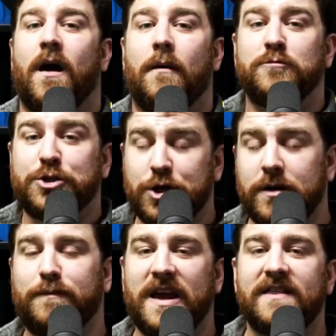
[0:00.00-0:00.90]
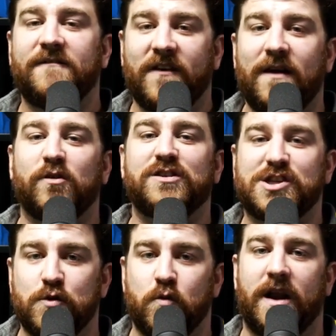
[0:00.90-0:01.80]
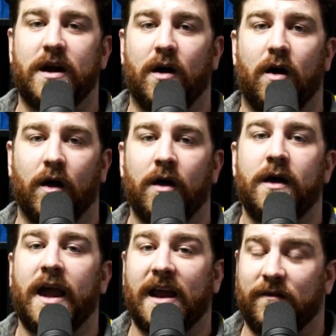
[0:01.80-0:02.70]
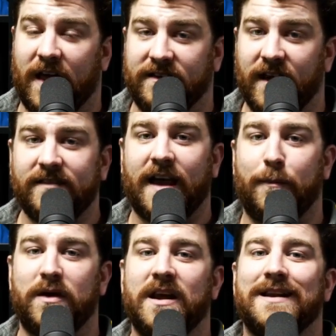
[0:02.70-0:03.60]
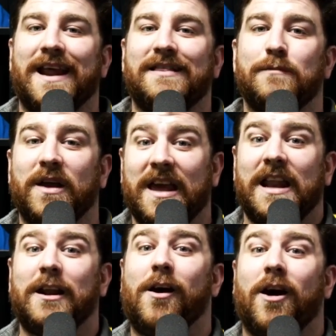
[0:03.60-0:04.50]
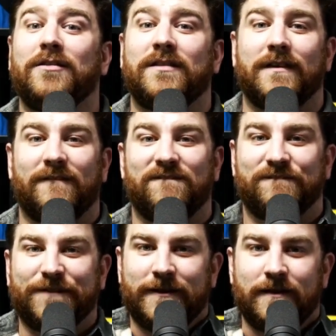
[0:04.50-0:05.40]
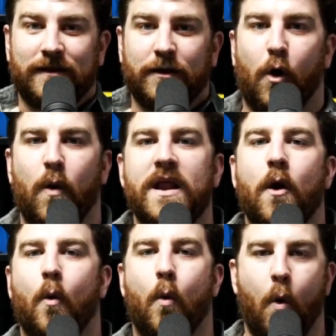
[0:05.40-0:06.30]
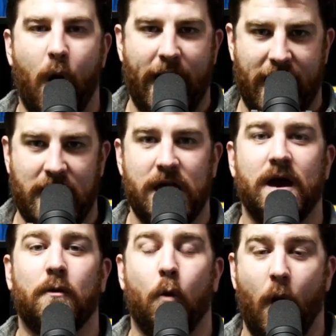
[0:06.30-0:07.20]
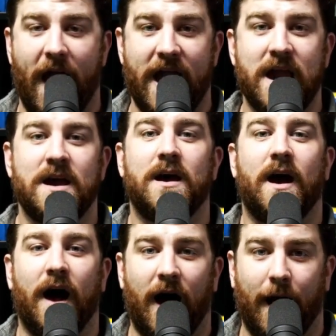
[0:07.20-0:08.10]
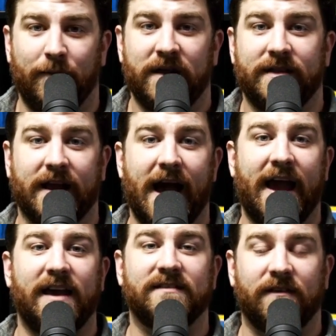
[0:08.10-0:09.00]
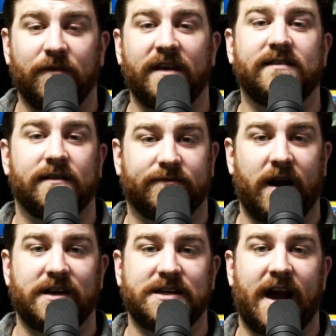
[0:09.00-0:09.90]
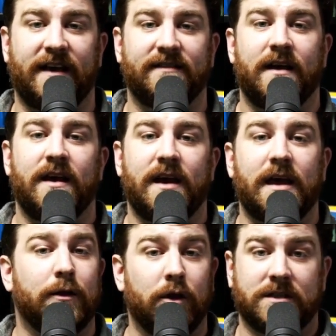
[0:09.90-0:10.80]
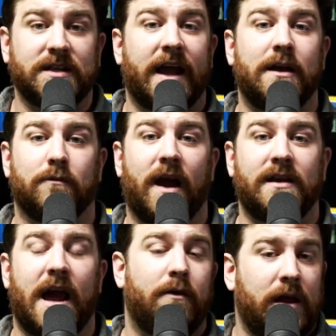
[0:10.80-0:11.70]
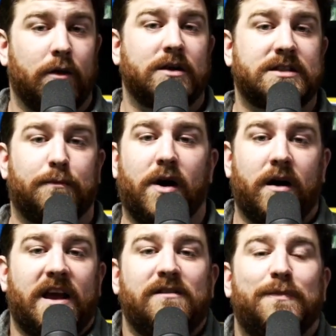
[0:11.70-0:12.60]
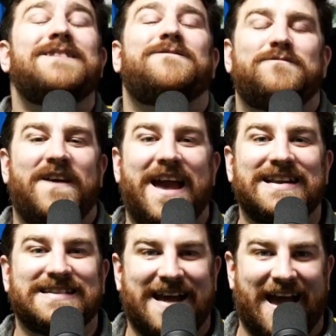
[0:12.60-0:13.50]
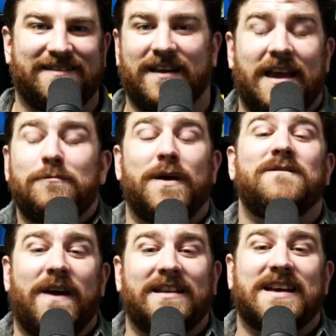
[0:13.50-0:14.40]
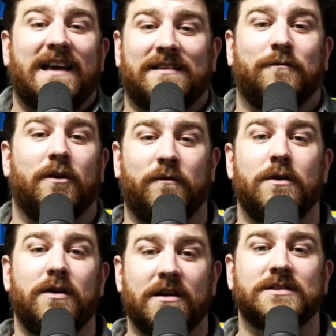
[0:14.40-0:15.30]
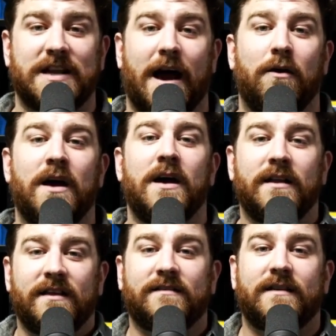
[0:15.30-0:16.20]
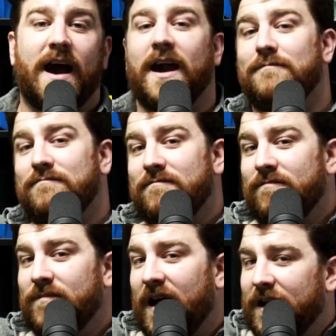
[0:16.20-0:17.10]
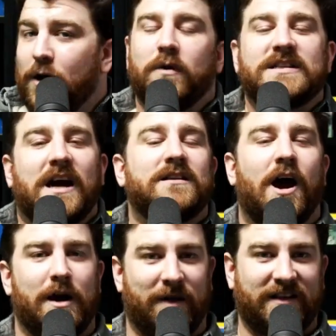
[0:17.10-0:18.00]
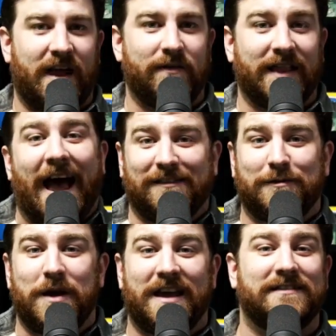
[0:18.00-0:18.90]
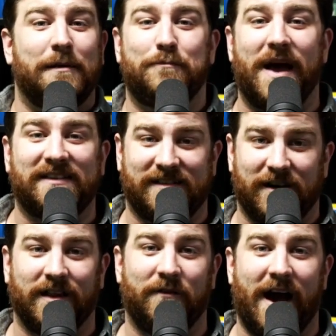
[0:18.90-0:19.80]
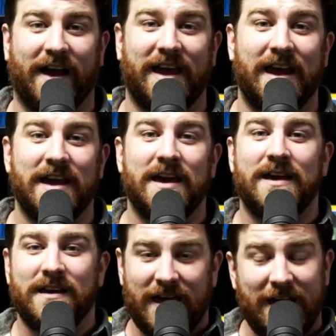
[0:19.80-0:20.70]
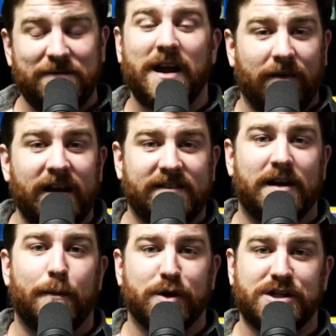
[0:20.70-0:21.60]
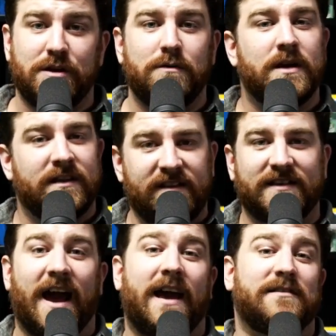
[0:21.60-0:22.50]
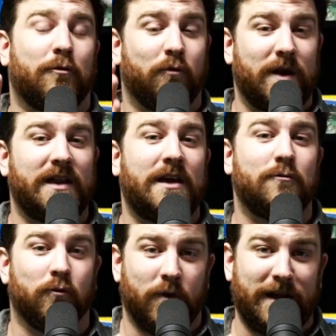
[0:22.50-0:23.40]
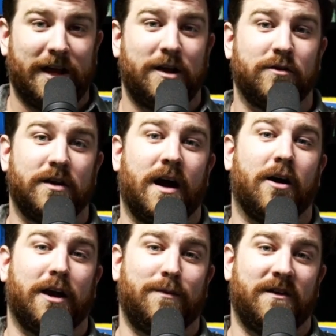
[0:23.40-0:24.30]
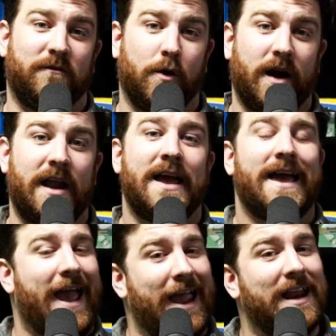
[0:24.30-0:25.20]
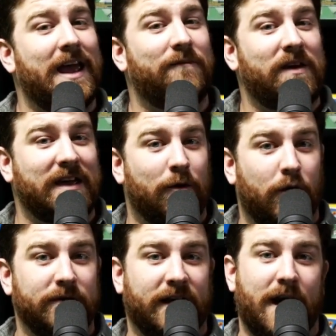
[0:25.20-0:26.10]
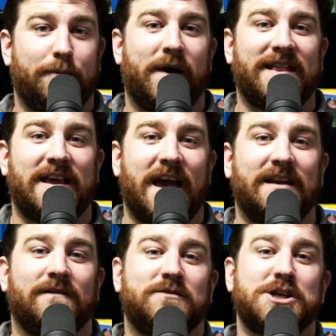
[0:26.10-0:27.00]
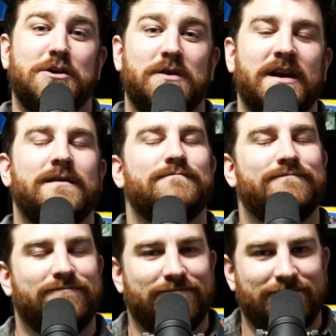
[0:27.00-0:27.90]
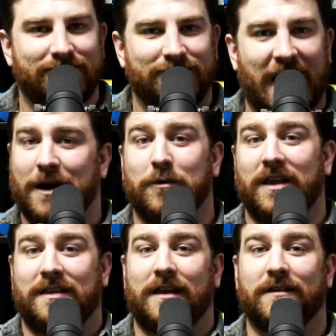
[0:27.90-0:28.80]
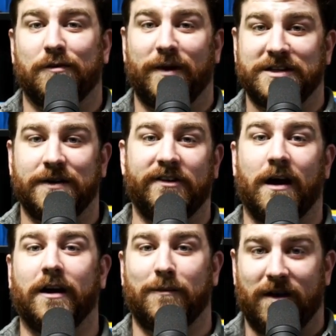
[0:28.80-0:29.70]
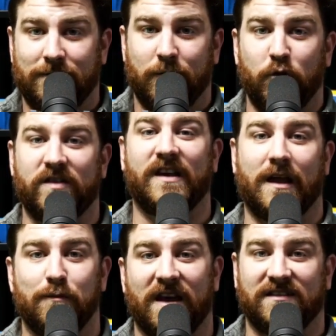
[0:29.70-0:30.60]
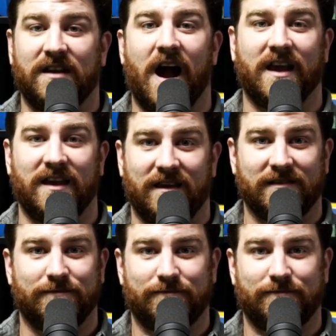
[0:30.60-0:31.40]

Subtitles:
should be the favorites to win it all. And if that does happen, Nathan MacKinnon cards going way up. The guy is the face of the franchise. He looks like it right now. He looks the part. He's been fantastic. He's been fantastic for a few years now. This guy, I know we talked Connor McDavid last week as the best in all of hockey. If there is a number 2, this guy has a really good argument for it. And if he can hold the cup by the end of June, I don't really think there's much of an argument who the second best in hockey is.